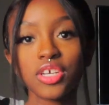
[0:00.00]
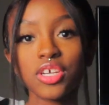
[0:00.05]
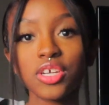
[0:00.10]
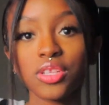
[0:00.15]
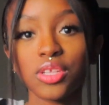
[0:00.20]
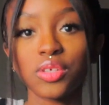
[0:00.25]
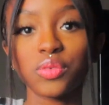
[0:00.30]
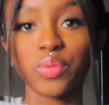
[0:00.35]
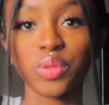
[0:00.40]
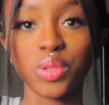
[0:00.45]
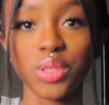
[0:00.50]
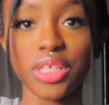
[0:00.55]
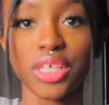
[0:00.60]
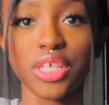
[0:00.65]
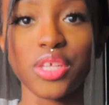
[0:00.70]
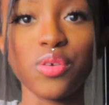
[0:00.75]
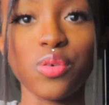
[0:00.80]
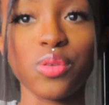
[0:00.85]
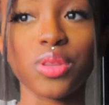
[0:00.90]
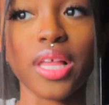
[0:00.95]
are gonna look really
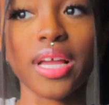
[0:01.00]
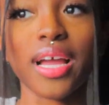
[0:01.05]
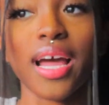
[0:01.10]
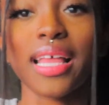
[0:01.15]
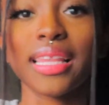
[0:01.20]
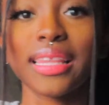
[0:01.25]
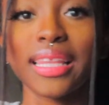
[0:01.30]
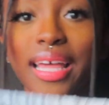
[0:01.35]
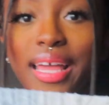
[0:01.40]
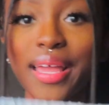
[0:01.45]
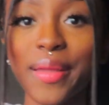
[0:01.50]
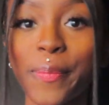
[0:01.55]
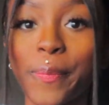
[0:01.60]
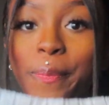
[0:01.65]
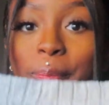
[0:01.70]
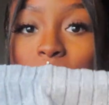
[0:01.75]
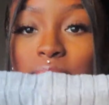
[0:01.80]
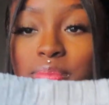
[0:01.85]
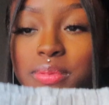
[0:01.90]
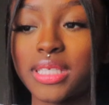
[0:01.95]
cute. Like, I like
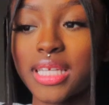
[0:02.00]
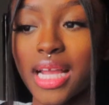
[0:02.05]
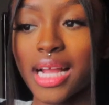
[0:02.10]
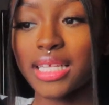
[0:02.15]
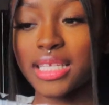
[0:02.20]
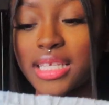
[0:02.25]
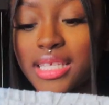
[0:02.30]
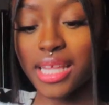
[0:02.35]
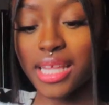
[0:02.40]
sets